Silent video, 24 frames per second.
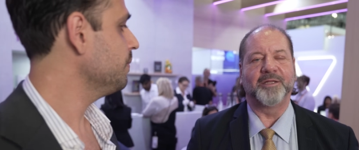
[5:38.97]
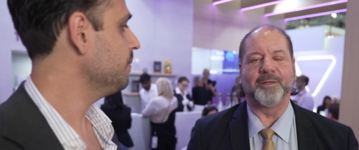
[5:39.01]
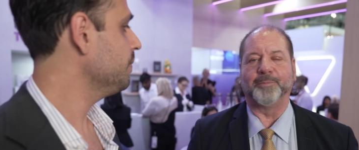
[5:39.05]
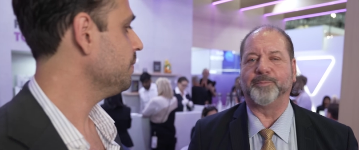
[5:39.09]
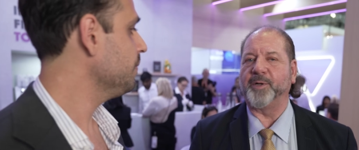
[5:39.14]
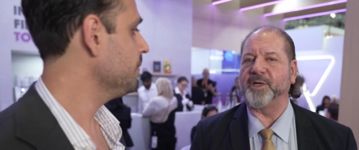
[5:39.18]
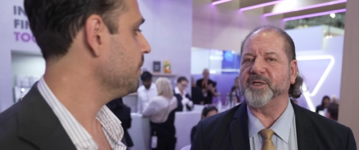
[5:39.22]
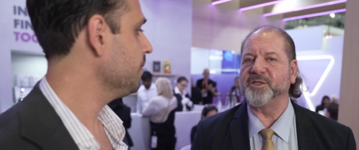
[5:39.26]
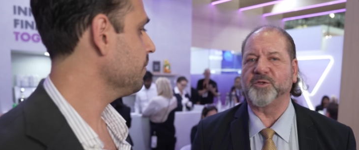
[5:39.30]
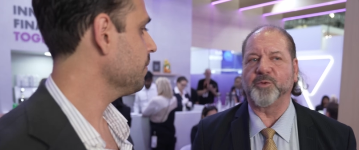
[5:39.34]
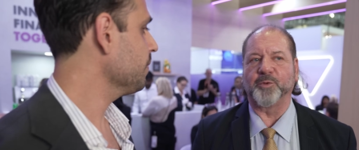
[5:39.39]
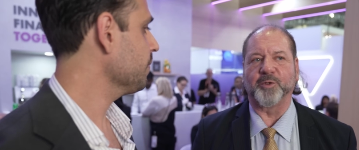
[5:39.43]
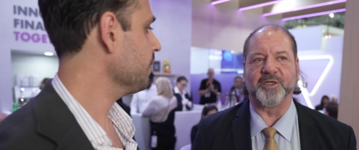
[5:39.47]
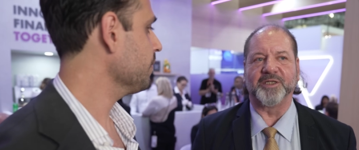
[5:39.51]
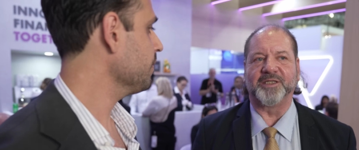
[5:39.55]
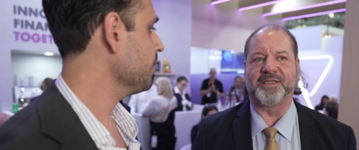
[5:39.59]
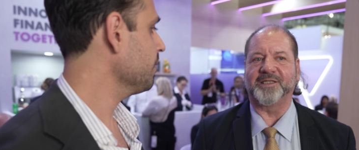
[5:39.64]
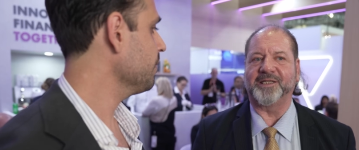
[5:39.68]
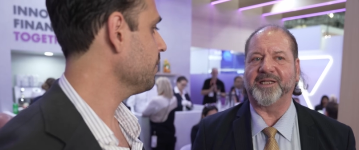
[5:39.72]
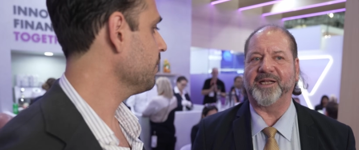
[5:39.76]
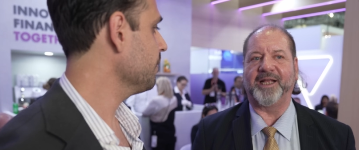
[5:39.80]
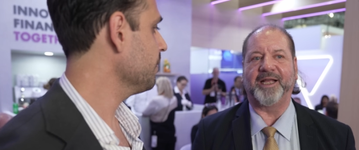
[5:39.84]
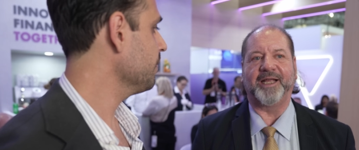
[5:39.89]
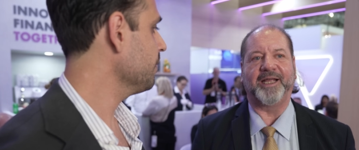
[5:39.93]
Speaker 1: The
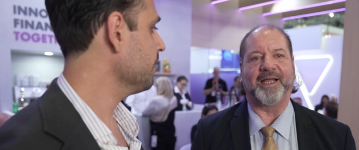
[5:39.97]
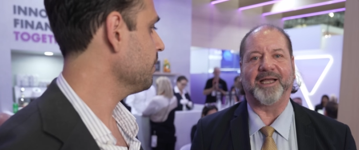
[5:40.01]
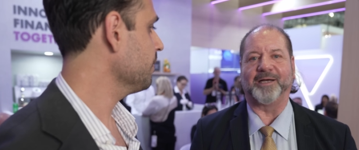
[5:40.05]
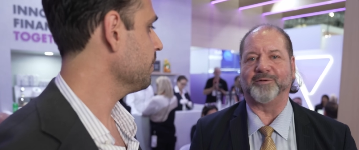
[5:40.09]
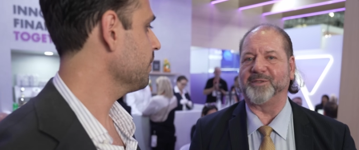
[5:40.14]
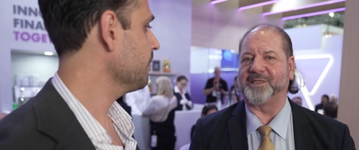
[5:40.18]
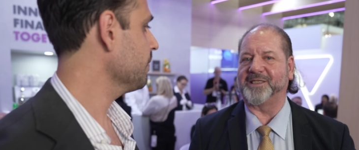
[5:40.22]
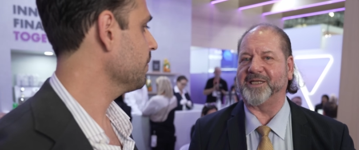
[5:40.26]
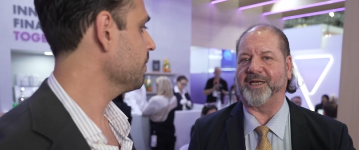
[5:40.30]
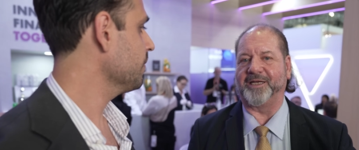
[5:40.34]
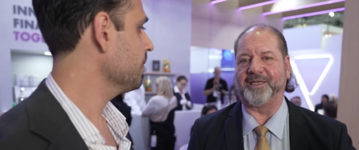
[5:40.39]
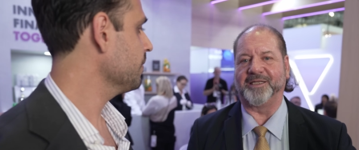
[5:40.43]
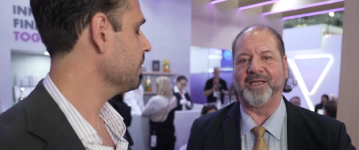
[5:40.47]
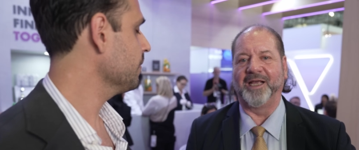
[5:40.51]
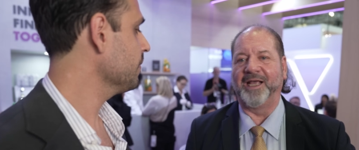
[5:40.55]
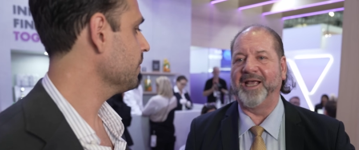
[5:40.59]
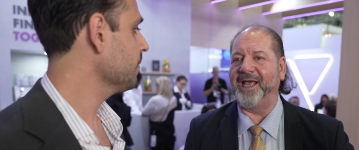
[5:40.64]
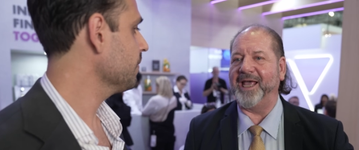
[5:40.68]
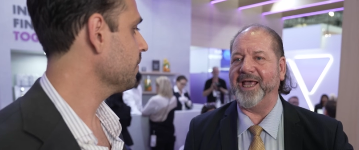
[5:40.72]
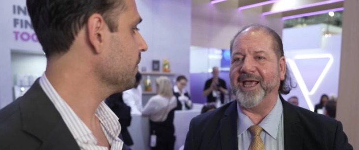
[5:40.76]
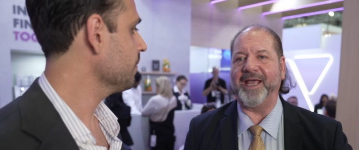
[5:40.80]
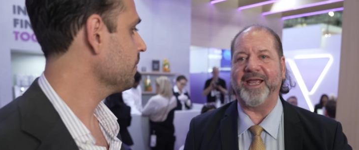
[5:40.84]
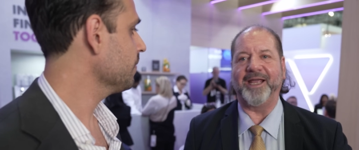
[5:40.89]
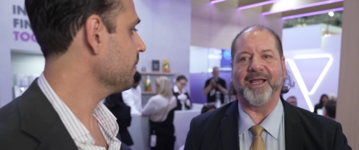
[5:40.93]
buzzwords today, I would say,
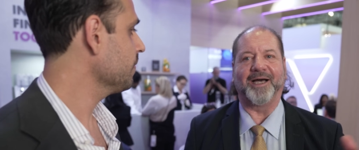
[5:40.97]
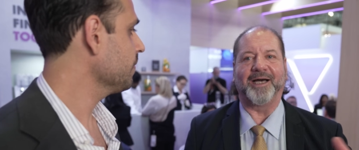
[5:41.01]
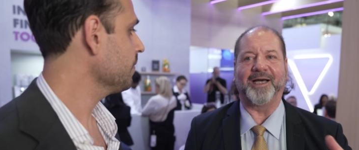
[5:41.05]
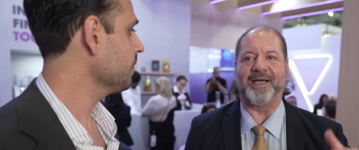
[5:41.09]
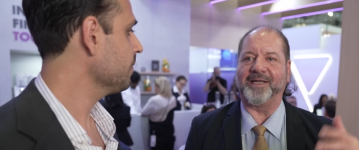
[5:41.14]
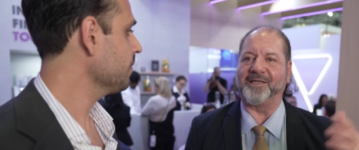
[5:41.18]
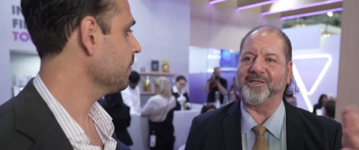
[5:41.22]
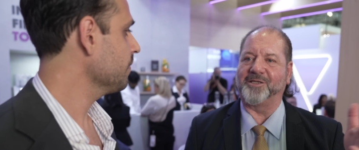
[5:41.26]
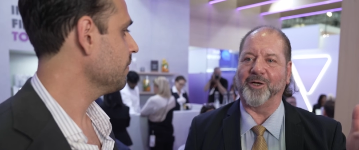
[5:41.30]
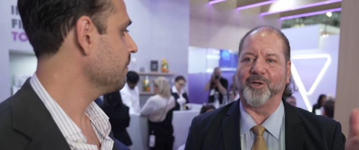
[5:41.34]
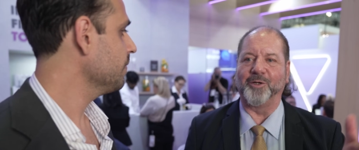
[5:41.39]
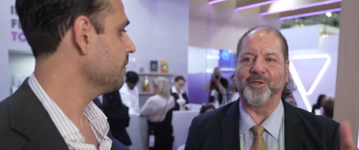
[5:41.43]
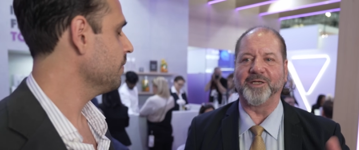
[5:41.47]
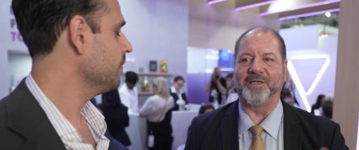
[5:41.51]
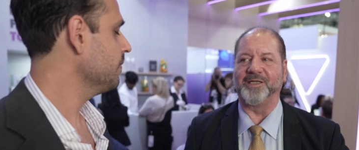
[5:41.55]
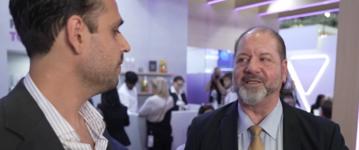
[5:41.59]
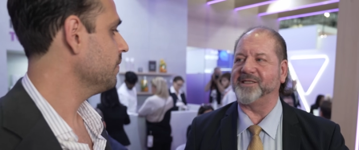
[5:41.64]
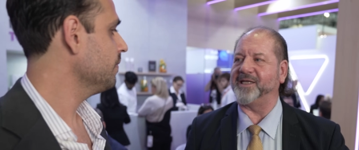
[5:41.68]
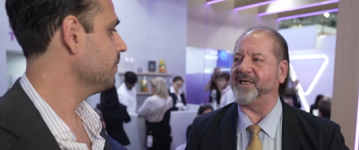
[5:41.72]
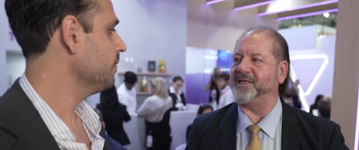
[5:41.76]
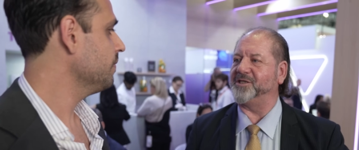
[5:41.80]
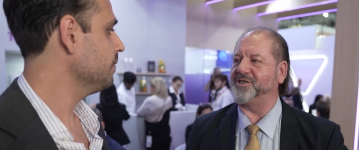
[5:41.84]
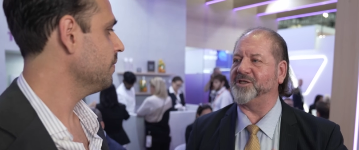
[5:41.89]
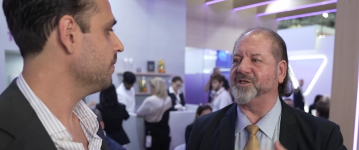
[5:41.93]
A I,
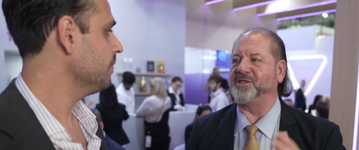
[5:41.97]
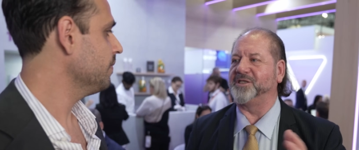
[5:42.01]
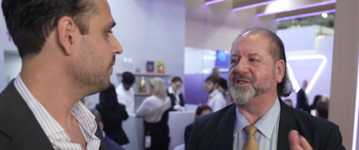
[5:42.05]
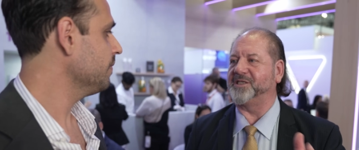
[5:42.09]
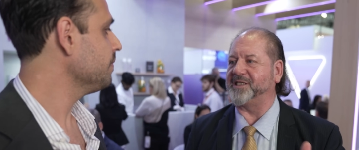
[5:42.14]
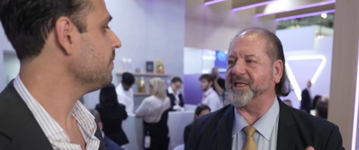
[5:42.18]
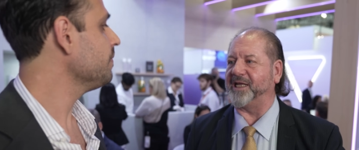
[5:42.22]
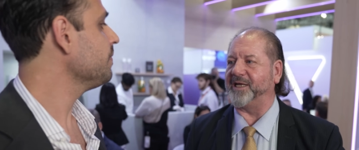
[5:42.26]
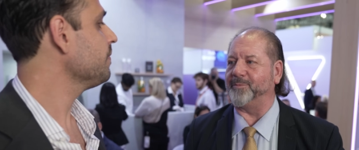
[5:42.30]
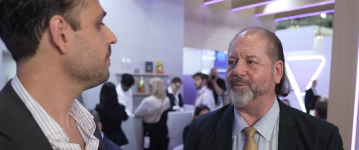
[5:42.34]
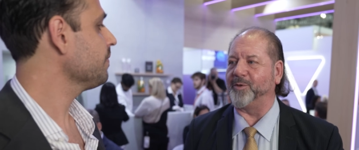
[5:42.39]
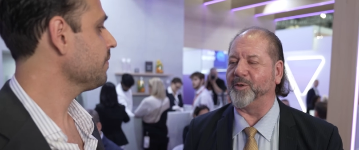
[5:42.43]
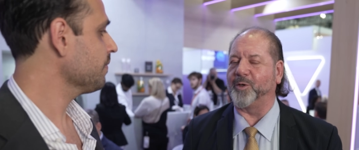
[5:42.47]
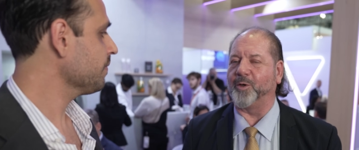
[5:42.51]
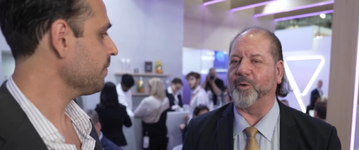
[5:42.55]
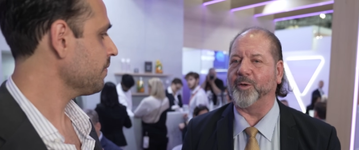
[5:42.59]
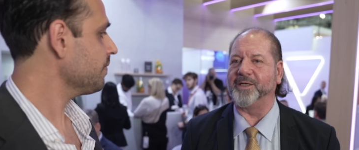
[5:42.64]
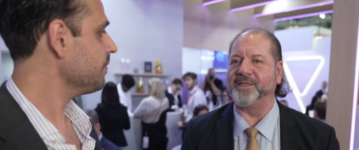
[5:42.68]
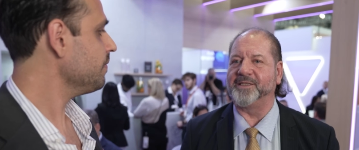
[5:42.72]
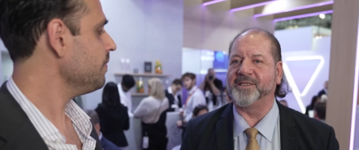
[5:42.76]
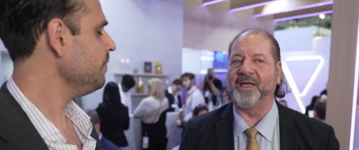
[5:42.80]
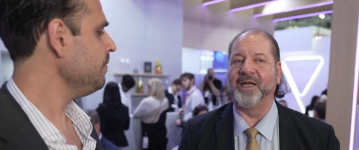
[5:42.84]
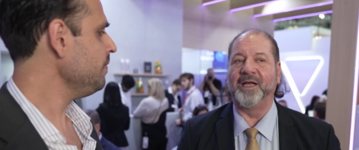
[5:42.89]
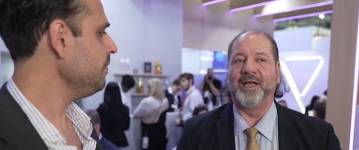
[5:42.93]
tokenization, stable
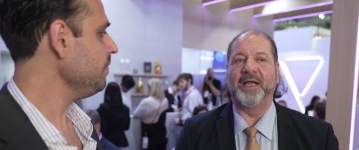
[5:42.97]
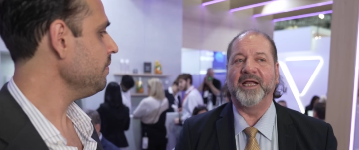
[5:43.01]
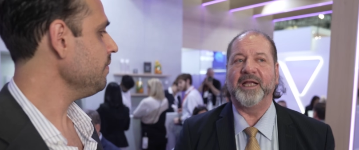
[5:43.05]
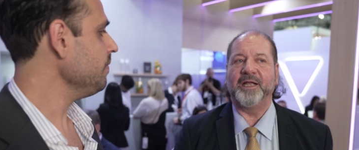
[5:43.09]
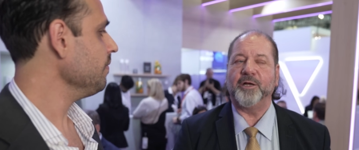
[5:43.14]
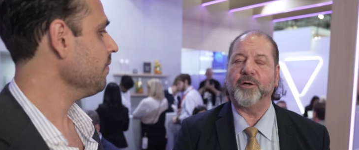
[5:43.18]
coins,